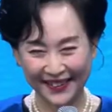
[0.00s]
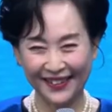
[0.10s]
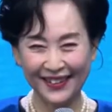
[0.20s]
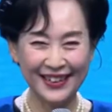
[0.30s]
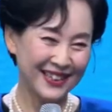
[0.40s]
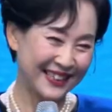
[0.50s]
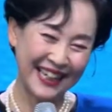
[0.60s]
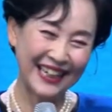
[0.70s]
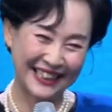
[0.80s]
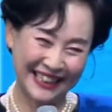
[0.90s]
and
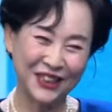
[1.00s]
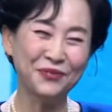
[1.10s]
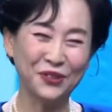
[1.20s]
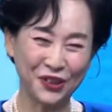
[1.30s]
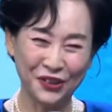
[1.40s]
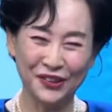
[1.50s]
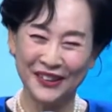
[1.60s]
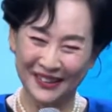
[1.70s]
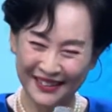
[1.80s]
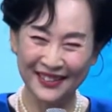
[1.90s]
health of my
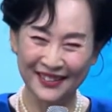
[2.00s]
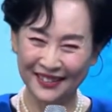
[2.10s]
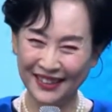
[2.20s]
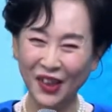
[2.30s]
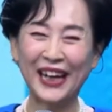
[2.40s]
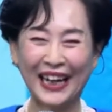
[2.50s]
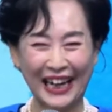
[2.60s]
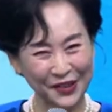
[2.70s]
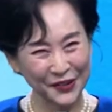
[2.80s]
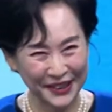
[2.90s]
customers and
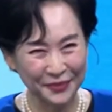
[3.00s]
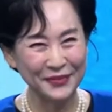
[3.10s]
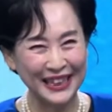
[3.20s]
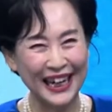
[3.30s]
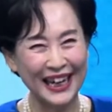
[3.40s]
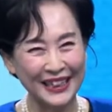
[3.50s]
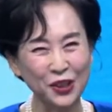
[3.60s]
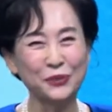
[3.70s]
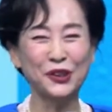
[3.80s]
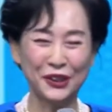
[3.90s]
consumers, I'm
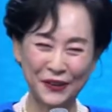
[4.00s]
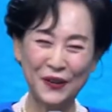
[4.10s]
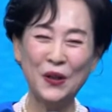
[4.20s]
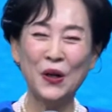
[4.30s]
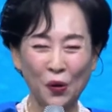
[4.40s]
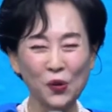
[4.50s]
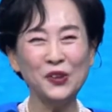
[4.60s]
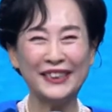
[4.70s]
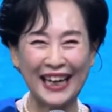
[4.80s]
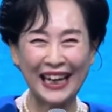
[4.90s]
still
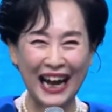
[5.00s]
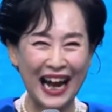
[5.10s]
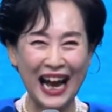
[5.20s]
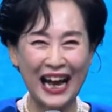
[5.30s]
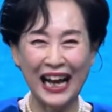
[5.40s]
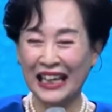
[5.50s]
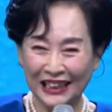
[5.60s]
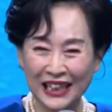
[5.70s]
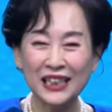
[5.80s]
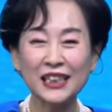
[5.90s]

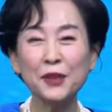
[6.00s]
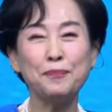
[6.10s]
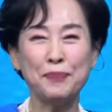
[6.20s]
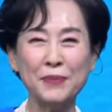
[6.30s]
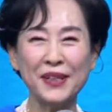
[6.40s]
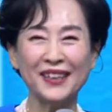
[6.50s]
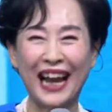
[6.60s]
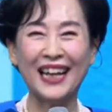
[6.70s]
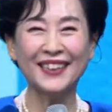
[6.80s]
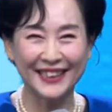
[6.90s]
spreading
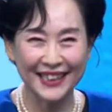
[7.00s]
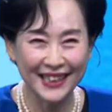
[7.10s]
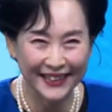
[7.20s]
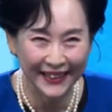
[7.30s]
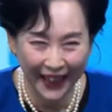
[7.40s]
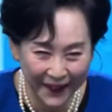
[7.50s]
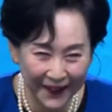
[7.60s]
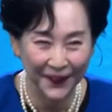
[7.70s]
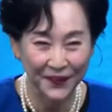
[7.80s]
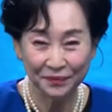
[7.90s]
Atomy to
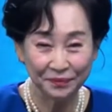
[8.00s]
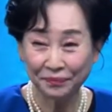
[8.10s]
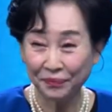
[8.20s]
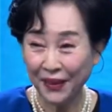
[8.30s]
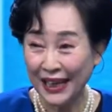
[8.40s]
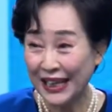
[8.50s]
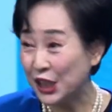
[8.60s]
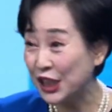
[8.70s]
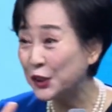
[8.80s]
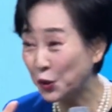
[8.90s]
many people. I
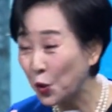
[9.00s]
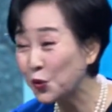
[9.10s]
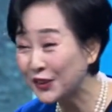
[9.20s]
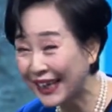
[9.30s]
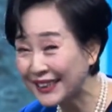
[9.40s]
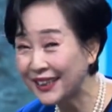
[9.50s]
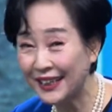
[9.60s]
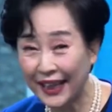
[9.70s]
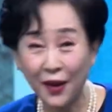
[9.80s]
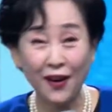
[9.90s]
want to tell
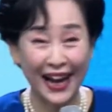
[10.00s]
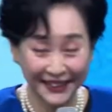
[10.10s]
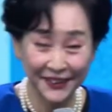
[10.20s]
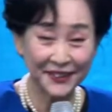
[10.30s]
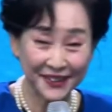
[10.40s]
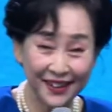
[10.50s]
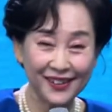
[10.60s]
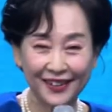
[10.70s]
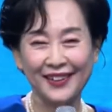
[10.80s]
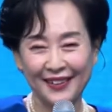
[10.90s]
you a
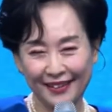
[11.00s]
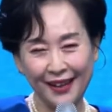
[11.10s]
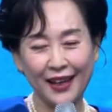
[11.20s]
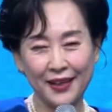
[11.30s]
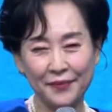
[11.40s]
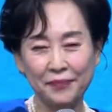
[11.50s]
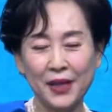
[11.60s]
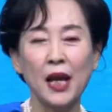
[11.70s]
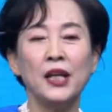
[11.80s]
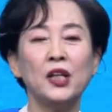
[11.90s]
really
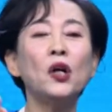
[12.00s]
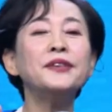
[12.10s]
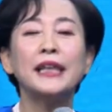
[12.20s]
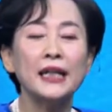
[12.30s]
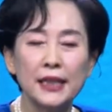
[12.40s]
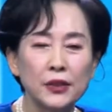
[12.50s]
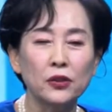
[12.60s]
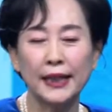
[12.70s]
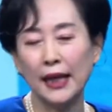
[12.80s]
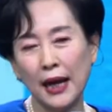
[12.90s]
important secret to
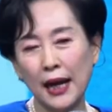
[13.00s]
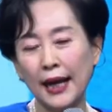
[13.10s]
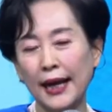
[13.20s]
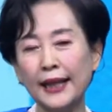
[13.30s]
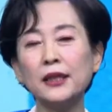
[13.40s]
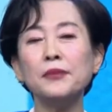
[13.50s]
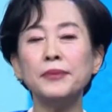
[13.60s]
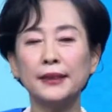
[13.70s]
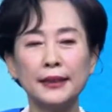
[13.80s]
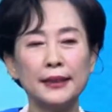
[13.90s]
you. You need to
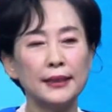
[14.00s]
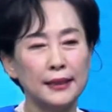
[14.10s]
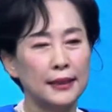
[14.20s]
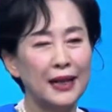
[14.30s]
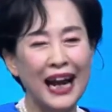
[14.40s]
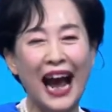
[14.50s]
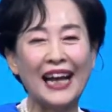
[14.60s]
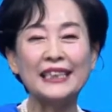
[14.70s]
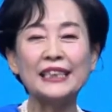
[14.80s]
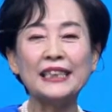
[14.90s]
listen carefully, right?